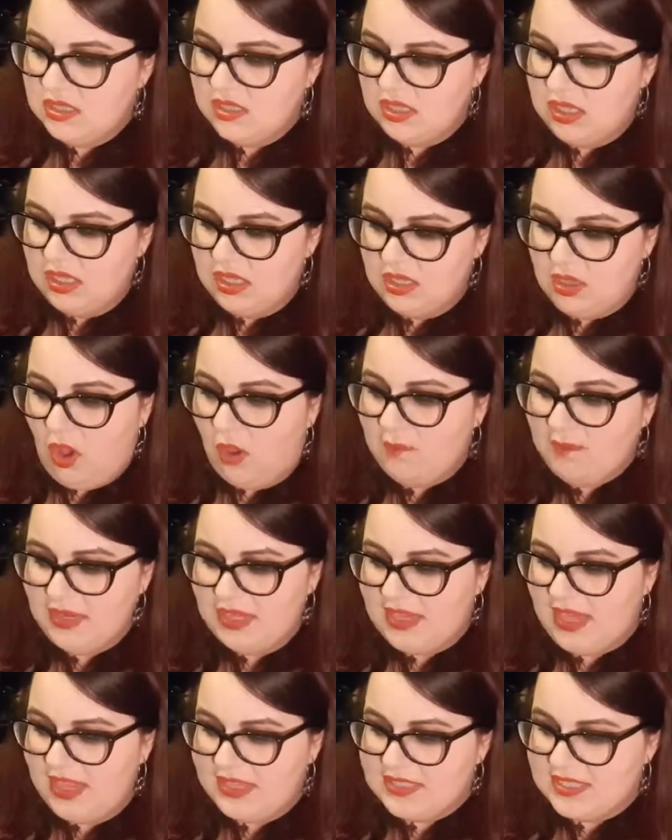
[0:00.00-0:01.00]

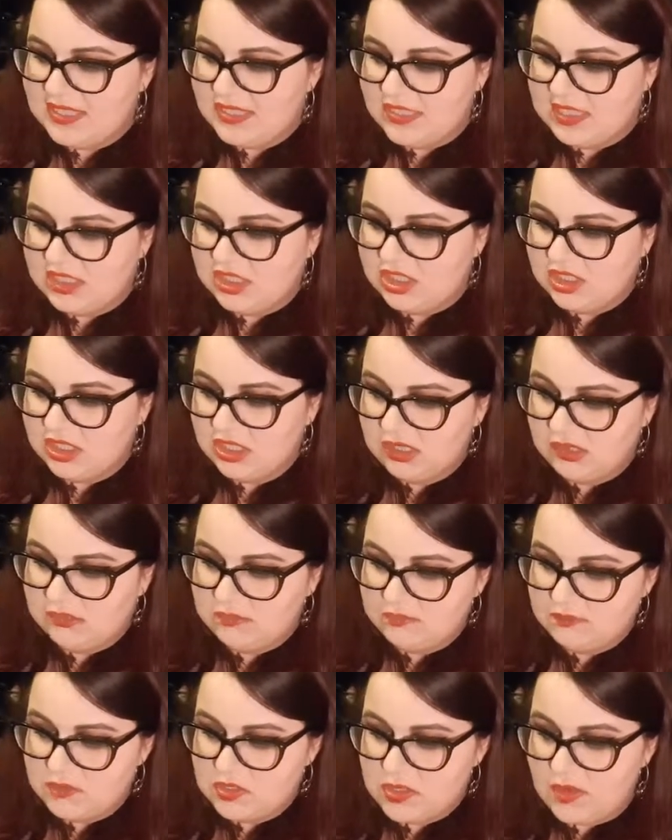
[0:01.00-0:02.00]
uncomplicated edition.
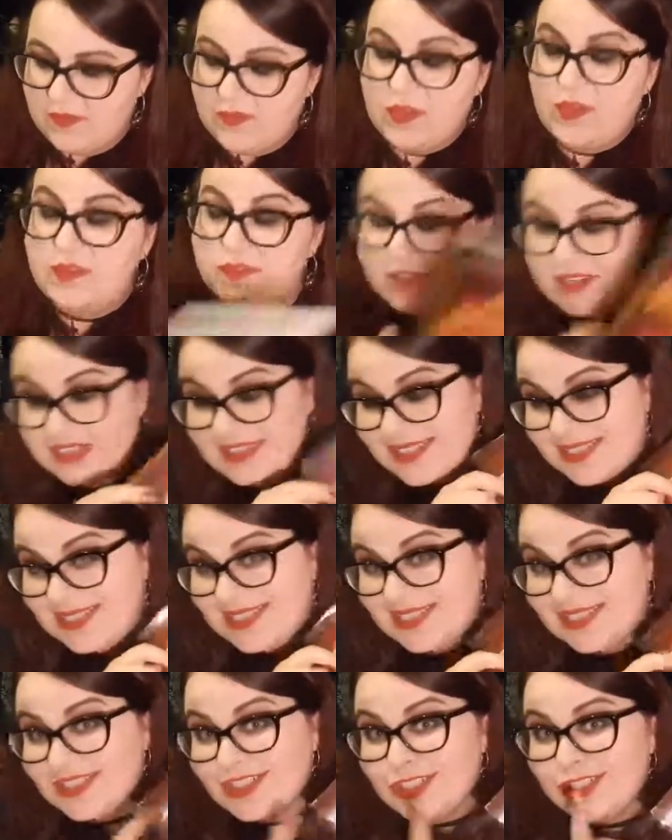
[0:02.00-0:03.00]
So if you can find this
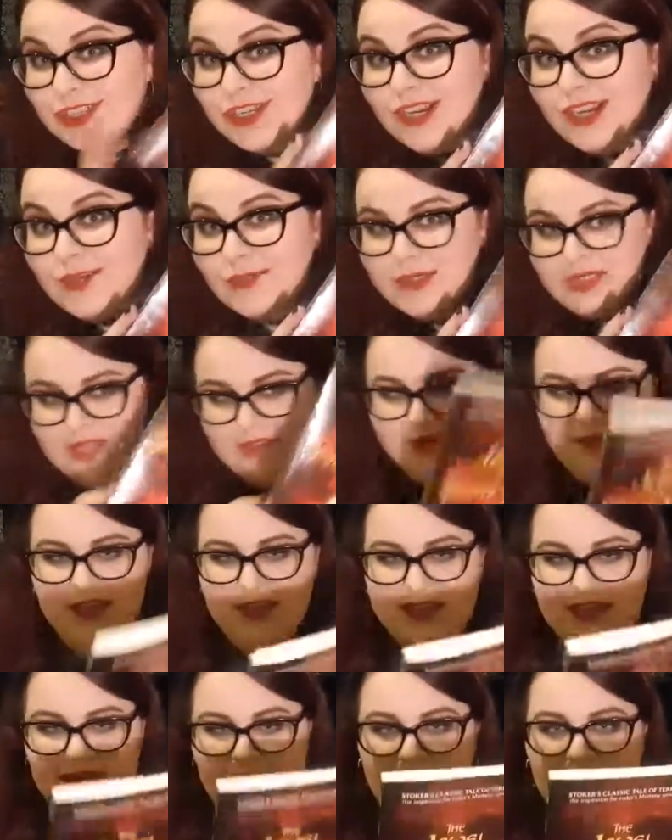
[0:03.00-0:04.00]
edition, I would definitely
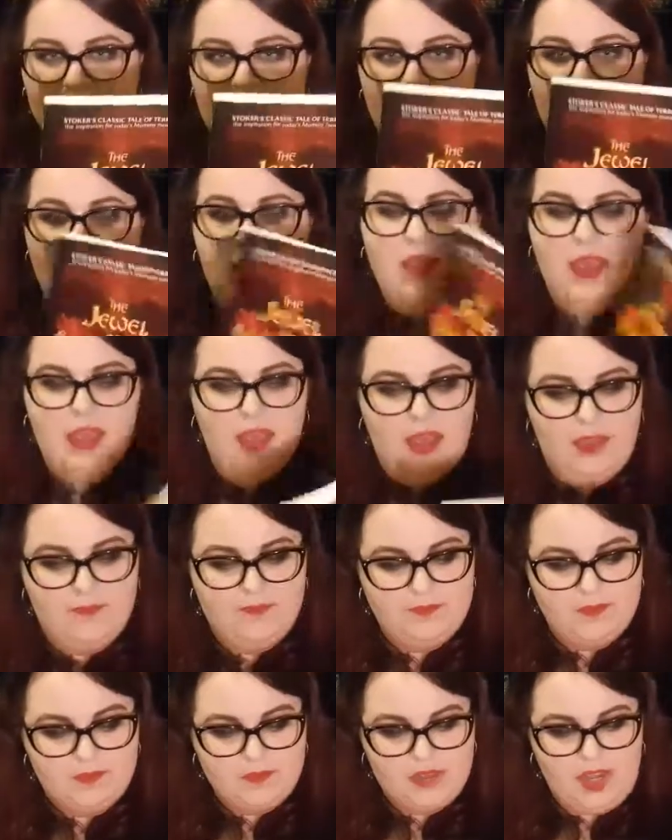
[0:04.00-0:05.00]
get it.
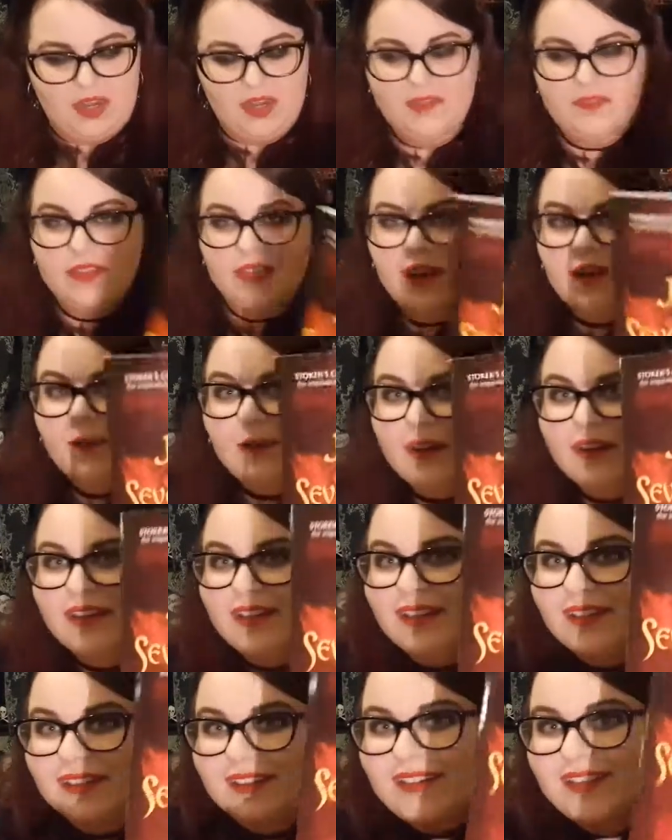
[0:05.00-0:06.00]
I love the artwork.
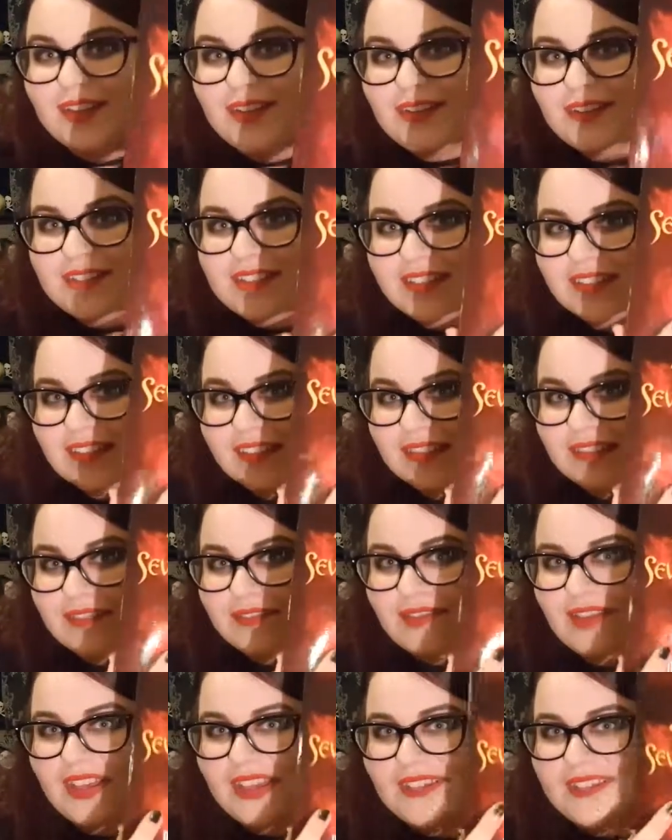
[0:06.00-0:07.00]
Can you see that the
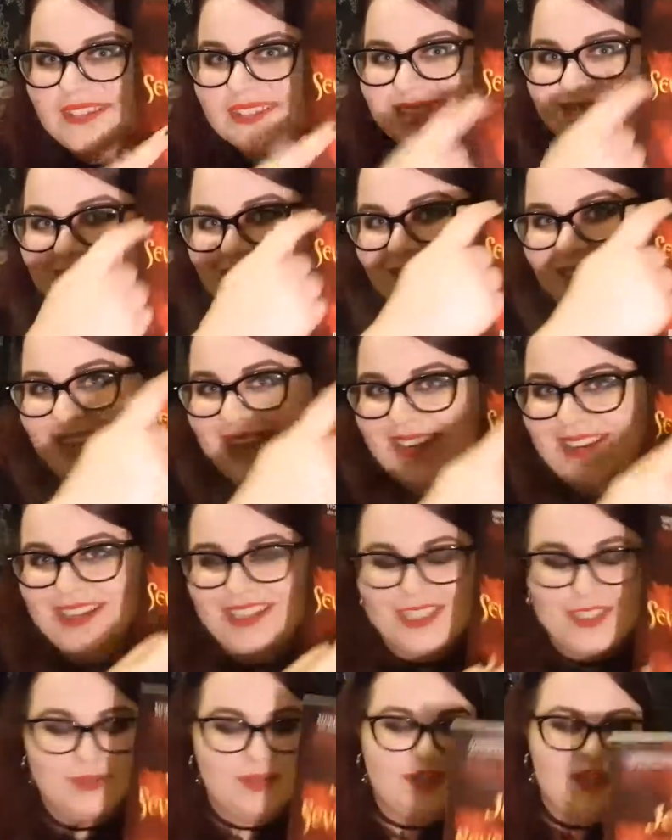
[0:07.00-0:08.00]
face?
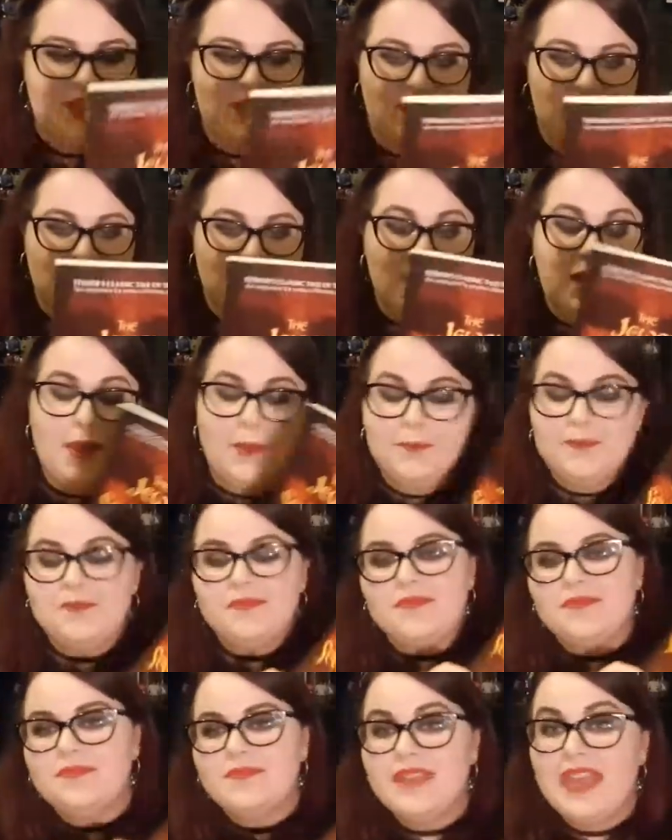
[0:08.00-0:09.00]
It's really good.
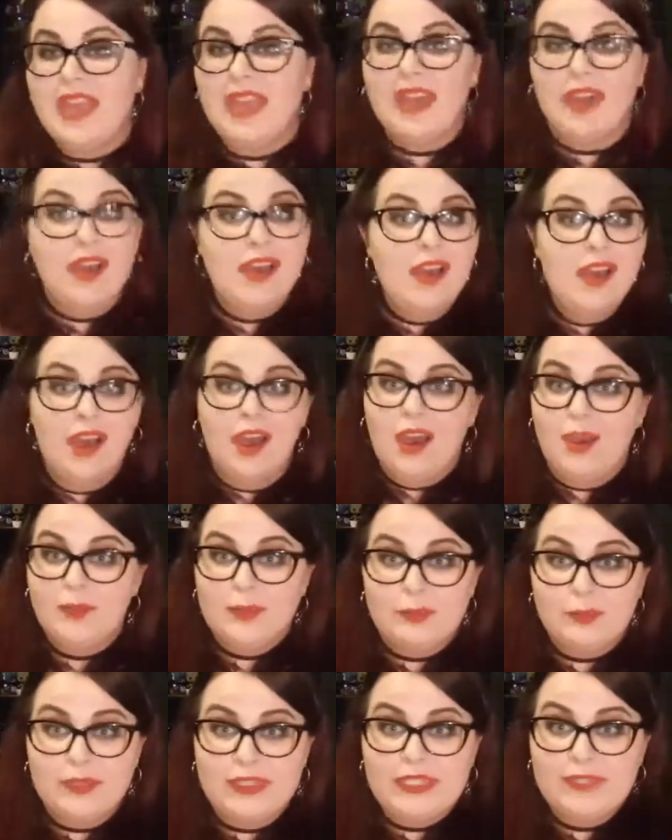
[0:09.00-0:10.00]
Yeah, I
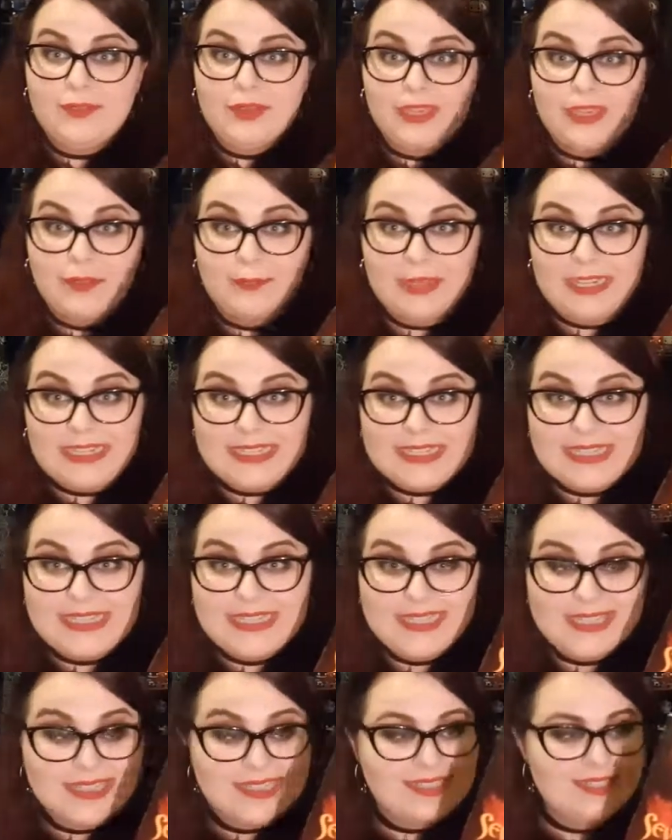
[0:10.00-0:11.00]
would really recommend
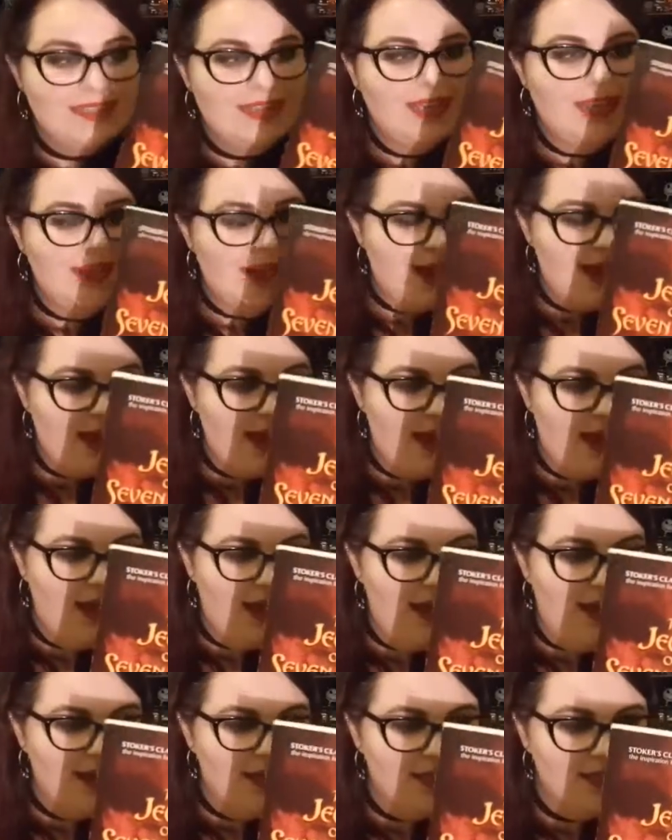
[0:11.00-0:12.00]
this.
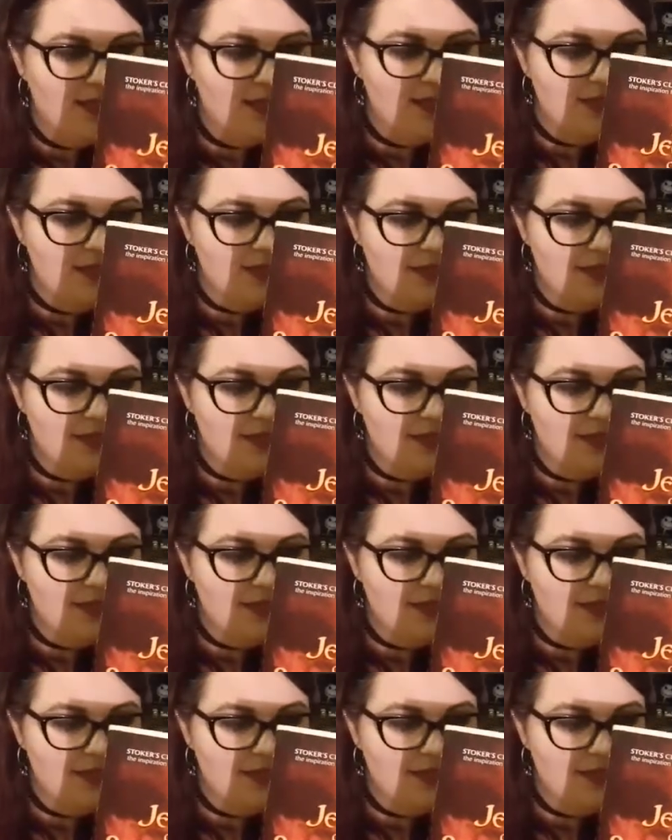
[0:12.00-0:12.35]
And